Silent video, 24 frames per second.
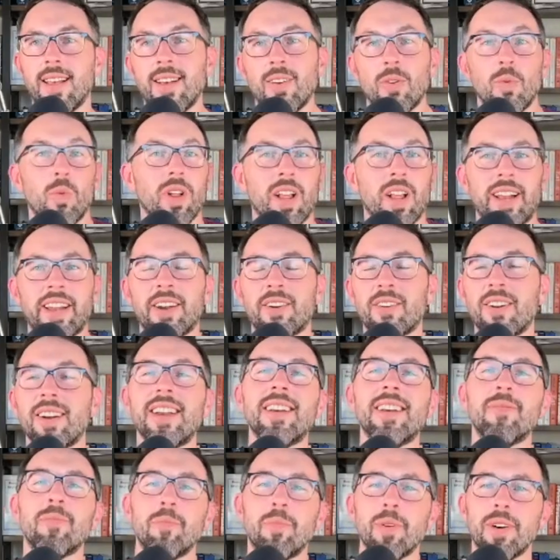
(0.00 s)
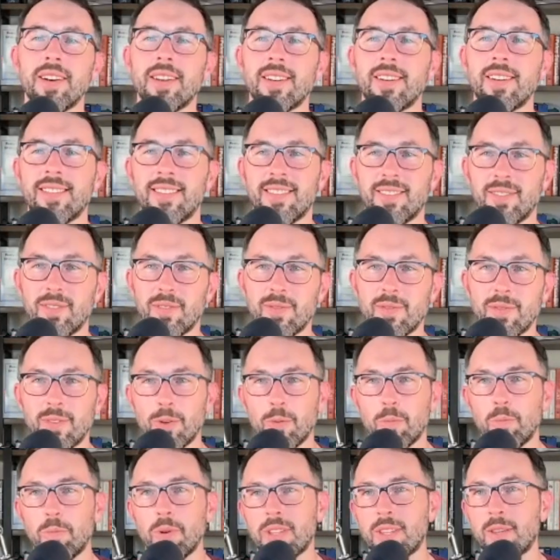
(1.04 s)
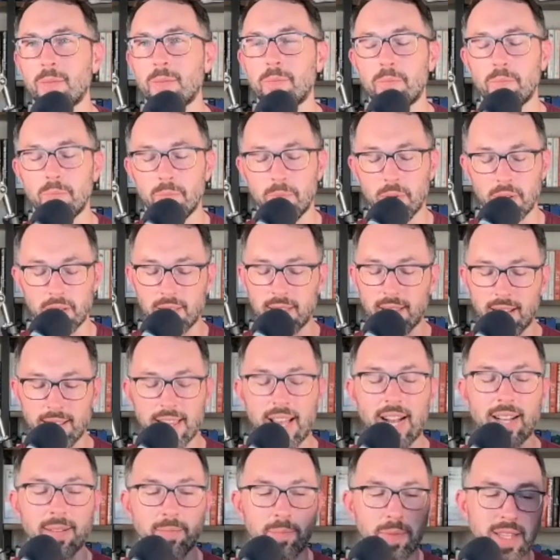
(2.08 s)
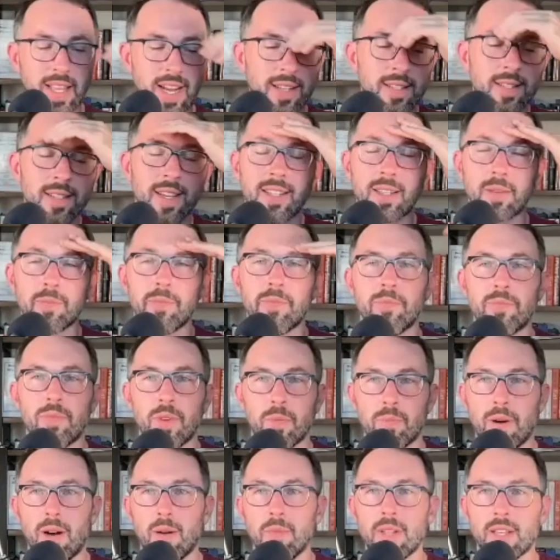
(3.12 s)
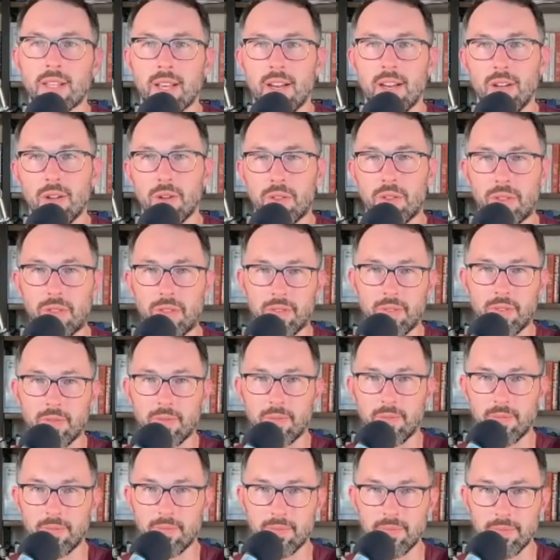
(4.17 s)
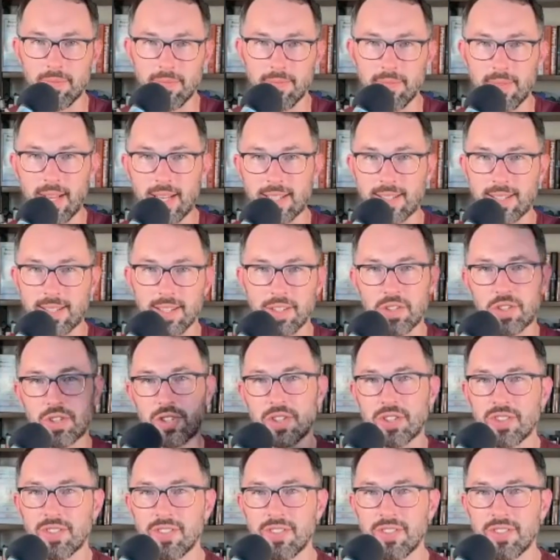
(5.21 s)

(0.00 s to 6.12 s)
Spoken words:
Well, I agree, but that's not the public health message.